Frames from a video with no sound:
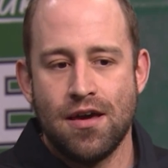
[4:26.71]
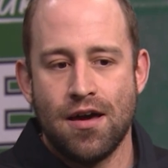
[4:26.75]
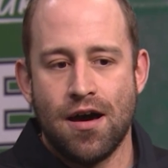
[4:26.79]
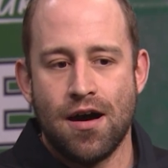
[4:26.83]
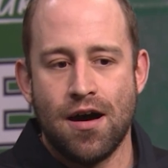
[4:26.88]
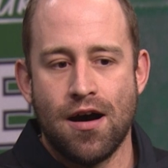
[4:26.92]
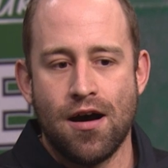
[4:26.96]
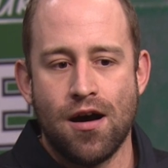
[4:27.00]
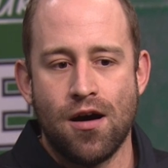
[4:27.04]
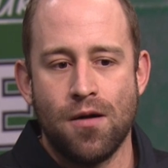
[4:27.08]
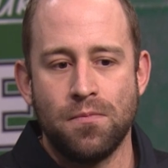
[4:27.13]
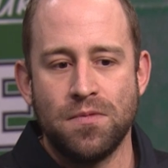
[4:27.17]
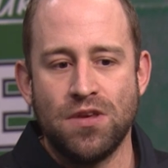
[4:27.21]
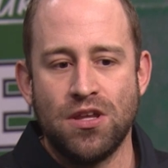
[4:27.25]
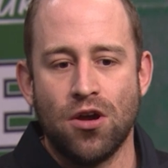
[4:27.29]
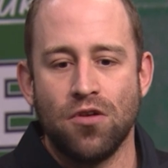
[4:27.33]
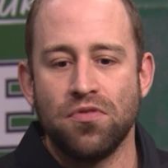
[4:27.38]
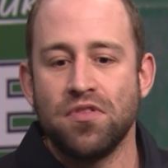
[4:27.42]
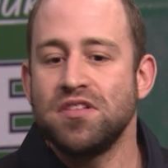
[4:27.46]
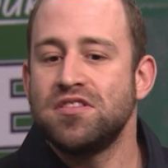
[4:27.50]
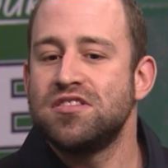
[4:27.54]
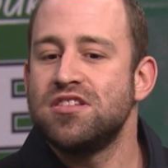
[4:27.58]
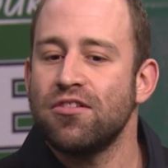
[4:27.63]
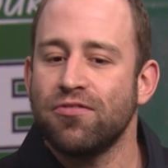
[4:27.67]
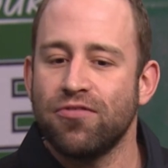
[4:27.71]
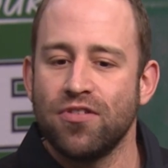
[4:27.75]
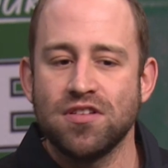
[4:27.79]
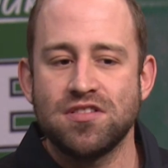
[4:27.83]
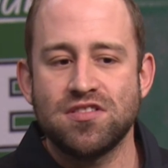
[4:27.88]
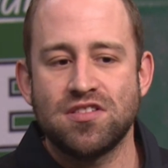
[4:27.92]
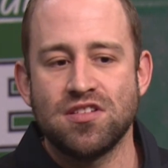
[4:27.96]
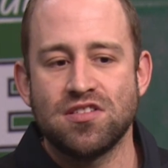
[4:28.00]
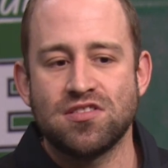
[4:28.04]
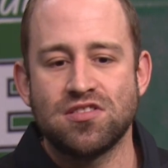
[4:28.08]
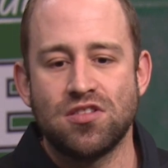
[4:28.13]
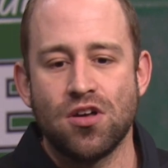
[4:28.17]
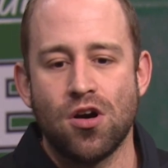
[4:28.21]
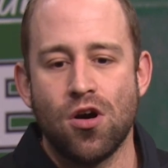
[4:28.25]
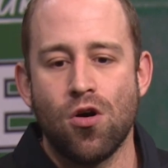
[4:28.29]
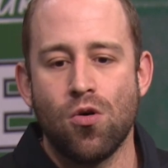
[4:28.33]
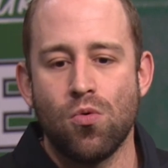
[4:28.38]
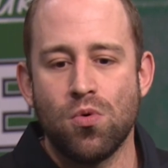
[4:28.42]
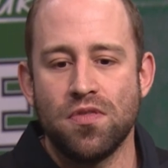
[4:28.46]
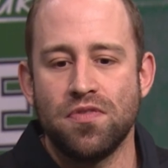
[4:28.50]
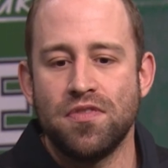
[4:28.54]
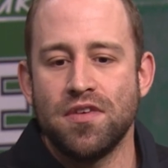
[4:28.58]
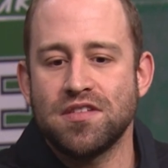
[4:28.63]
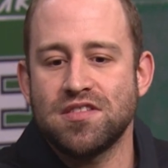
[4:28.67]
You know, the differences, though,
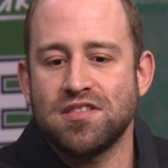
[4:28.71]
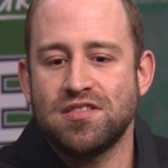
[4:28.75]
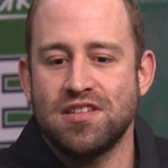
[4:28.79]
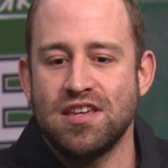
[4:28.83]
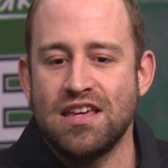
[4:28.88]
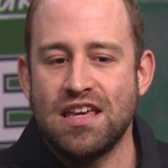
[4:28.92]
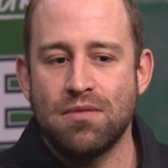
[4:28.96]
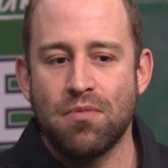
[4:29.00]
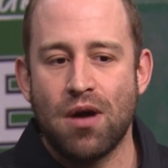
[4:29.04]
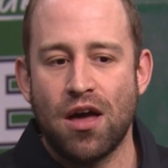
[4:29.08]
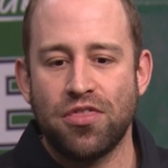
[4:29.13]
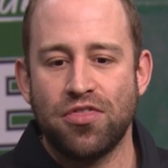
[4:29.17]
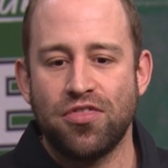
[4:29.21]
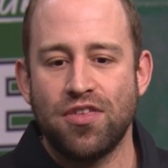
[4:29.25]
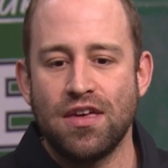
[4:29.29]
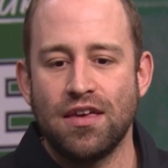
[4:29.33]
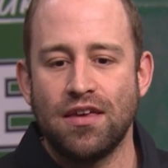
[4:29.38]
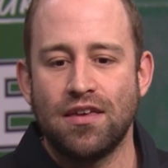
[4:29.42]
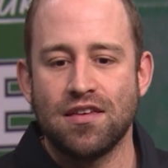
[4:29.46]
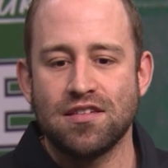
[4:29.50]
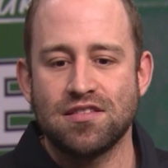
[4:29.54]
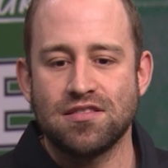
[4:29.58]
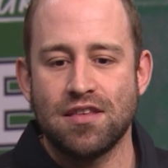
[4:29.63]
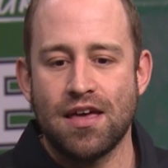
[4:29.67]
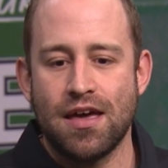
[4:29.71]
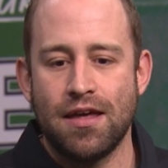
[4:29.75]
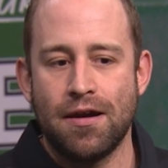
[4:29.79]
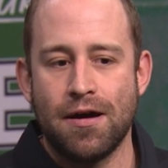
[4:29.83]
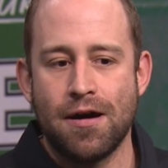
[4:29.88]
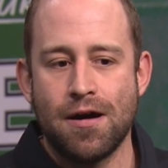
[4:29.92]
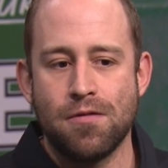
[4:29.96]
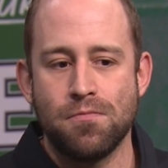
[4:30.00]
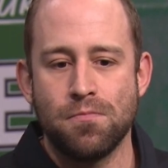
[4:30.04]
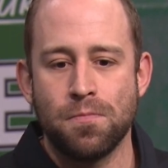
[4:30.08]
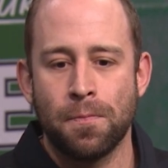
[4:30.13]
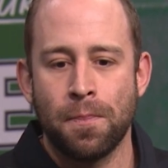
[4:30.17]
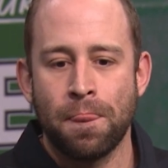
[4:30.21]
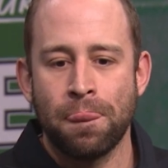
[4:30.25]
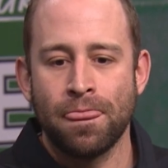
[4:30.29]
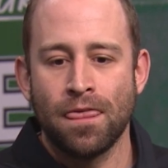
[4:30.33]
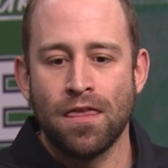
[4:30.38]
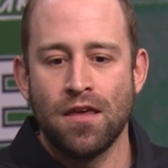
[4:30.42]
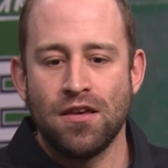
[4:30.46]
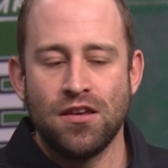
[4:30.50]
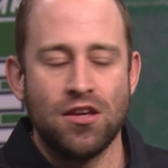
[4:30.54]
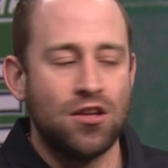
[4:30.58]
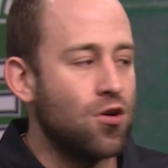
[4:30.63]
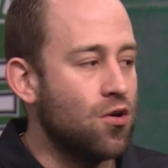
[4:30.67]
with this team, I think, is that,
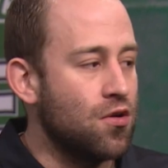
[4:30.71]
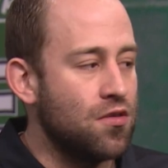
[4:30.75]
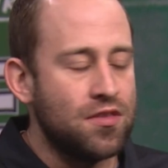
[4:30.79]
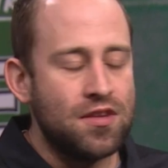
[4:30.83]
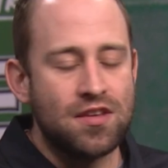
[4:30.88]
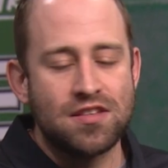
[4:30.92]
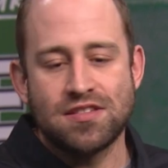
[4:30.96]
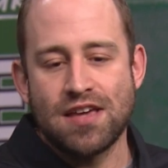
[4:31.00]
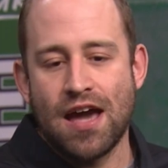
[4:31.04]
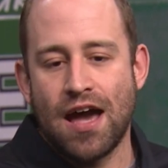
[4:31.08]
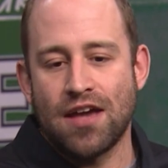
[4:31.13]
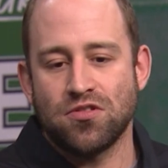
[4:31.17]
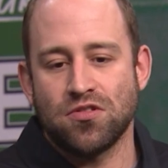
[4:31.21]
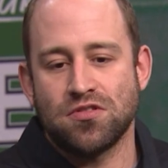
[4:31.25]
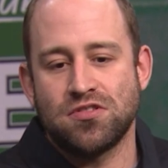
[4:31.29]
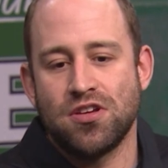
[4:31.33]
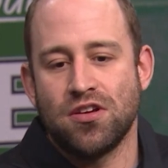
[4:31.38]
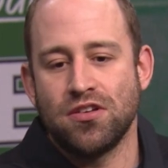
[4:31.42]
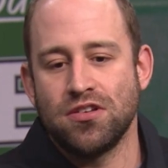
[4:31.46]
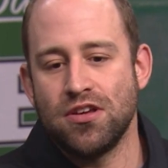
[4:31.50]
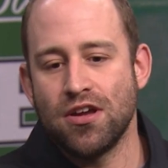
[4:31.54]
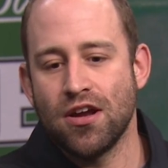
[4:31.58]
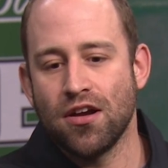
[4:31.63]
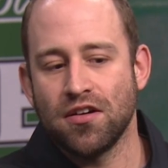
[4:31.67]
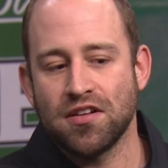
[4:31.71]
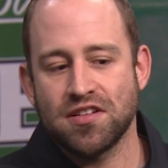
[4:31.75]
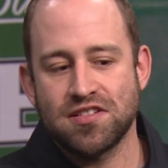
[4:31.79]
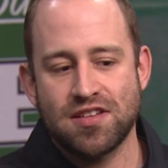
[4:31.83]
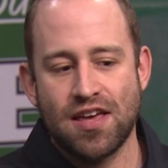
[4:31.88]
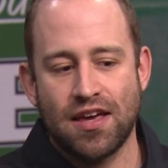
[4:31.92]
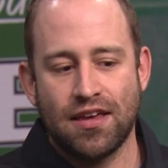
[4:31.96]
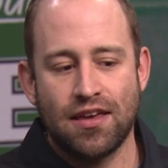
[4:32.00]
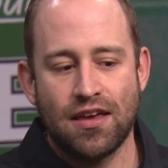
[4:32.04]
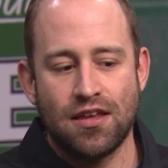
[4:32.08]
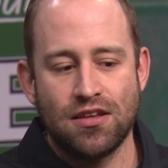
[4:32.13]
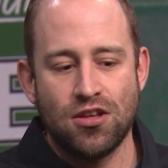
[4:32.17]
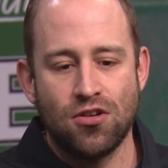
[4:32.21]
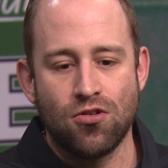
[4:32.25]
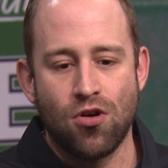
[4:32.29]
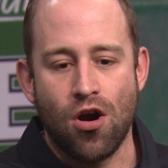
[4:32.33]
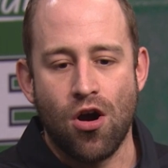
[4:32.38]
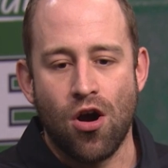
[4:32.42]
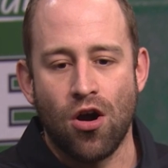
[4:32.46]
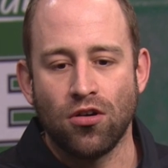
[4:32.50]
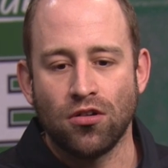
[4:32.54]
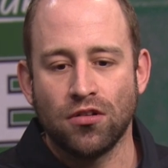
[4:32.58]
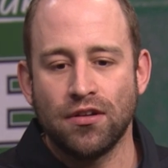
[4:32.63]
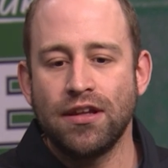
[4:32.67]
you know, and these guys will tell you here in a second, you know,
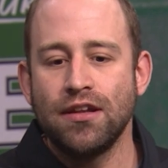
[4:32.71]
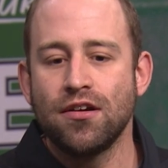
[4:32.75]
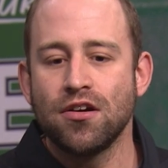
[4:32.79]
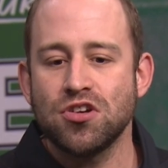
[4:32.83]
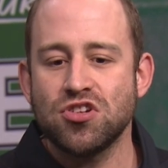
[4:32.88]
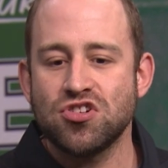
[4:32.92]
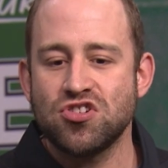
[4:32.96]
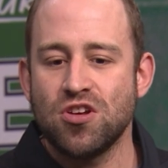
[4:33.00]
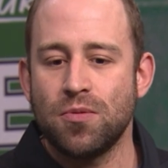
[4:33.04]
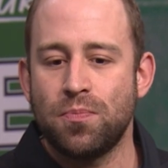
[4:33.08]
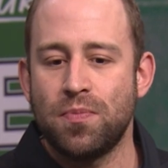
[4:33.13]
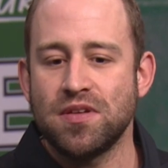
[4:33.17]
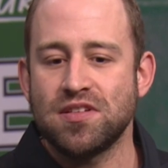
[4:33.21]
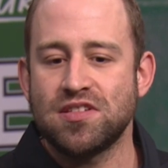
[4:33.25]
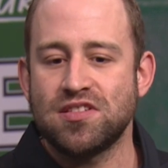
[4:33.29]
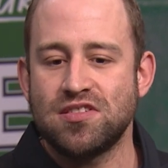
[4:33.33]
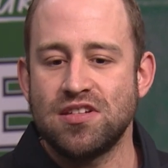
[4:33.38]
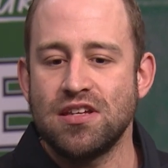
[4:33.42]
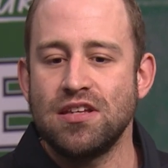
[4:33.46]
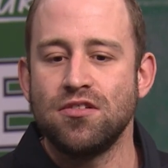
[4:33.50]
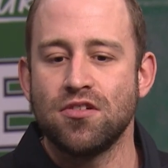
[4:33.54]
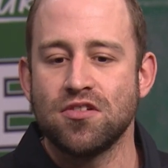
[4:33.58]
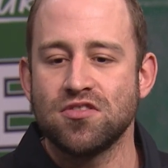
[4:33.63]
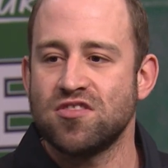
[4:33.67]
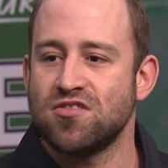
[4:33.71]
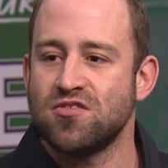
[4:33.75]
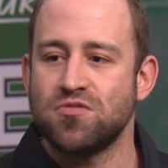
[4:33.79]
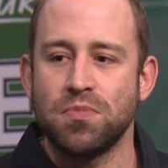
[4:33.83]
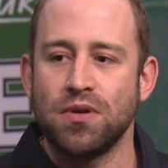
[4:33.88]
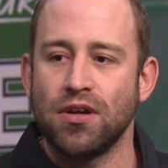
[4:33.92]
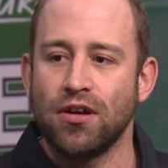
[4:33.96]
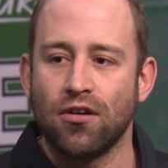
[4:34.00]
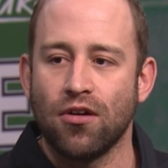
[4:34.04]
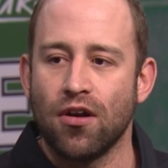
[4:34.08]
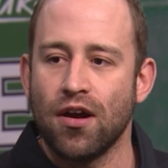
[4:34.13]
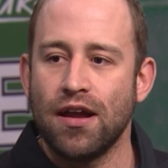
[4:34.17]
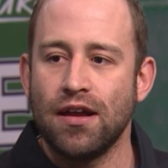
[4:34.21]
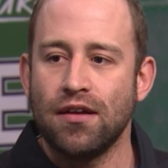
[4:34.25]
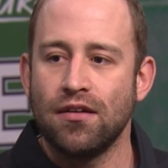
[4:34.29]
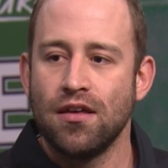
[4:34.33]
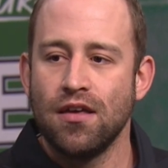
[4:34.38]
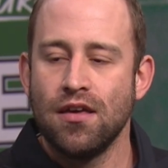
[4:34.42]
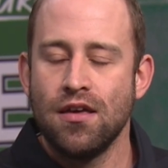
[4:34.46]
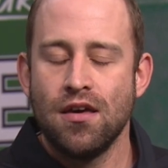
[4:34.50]
our leadership as seniors has been great.